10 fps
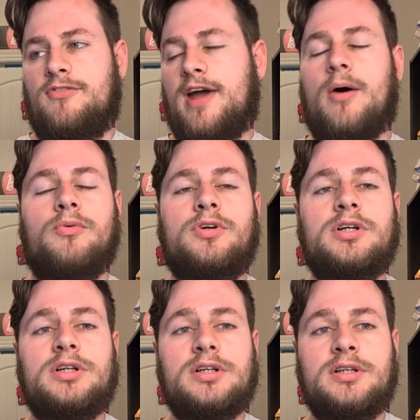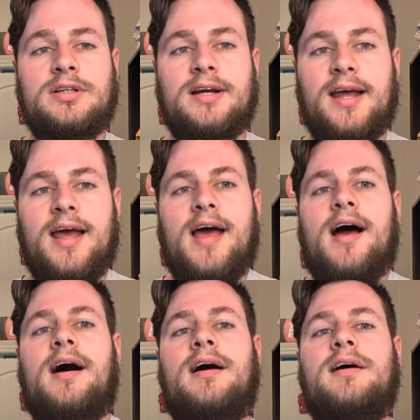found her.
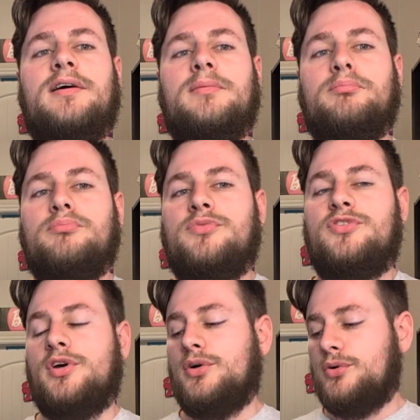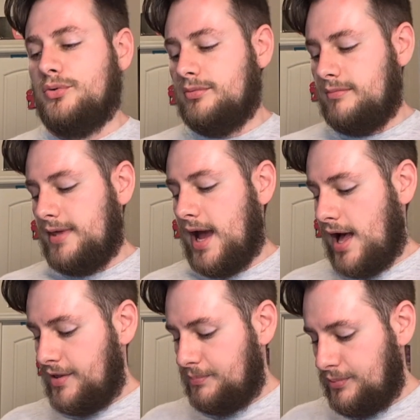So
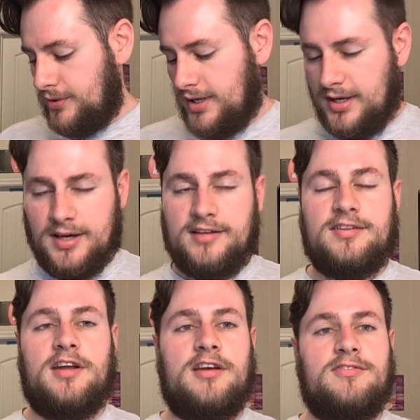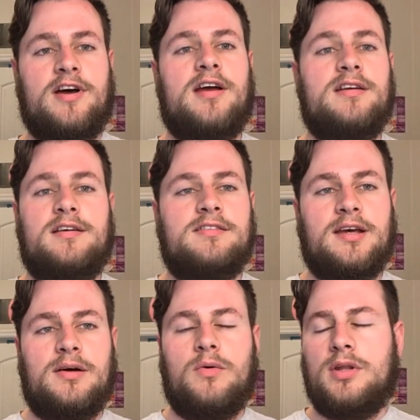yeah, pretty exciting find because
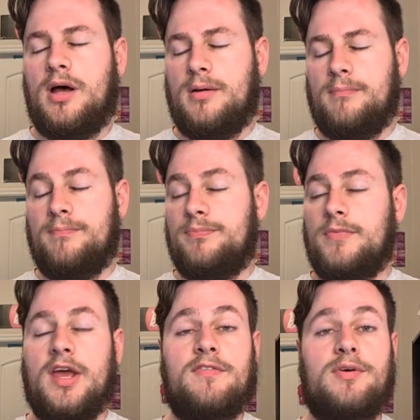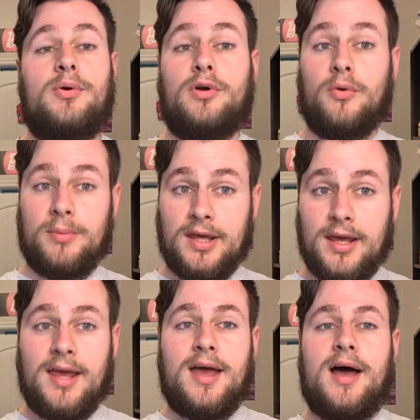if you don't know me,
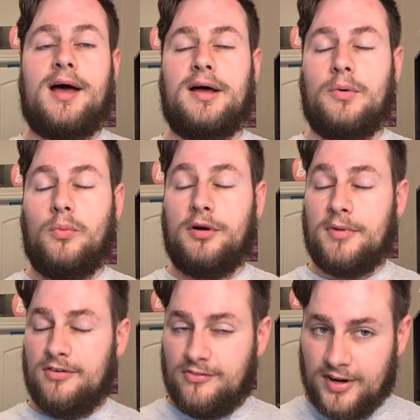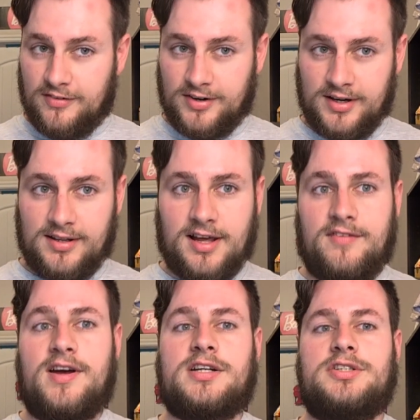one of my favorite
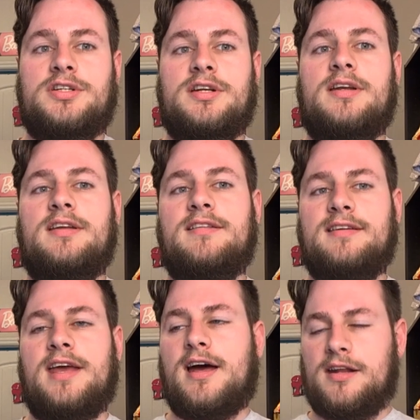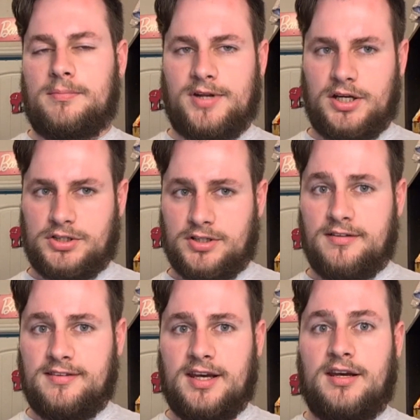live action Disney
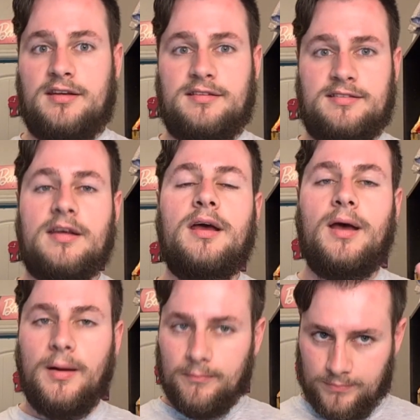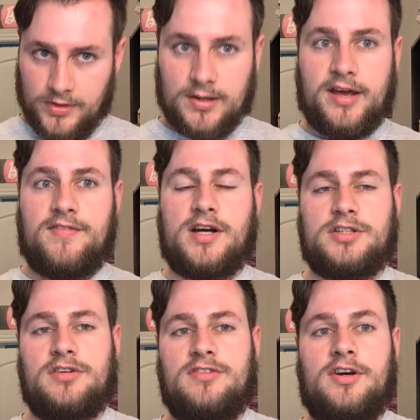adaptations is the live
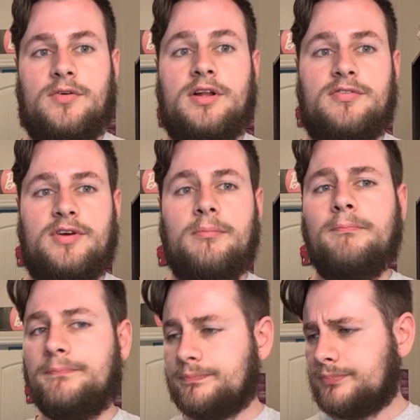action Cinderella film.